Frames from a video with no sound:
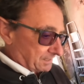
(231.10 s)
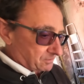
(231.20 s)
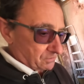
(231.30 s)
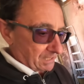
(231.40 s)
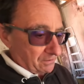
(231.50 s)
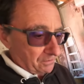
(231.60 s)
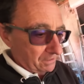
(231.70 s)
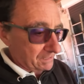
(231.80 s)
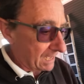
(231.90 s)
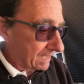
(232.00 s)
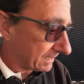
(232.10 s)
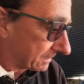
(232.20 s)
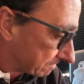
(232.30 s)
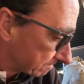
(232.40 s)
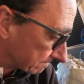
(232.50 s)
that I took down the other day.
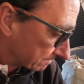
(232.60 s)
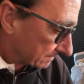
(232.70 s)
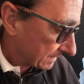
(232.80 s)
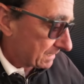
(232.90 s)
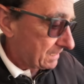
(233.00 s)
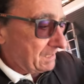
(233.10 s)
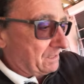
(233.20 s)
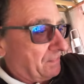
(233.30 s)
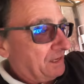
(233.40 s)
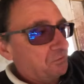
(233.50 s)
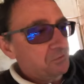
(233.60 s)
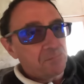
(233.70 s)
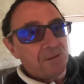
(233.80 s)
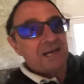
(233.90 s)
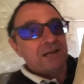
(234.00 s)
This was
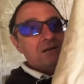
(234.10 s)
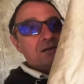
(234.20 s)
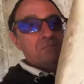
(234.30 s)
the bag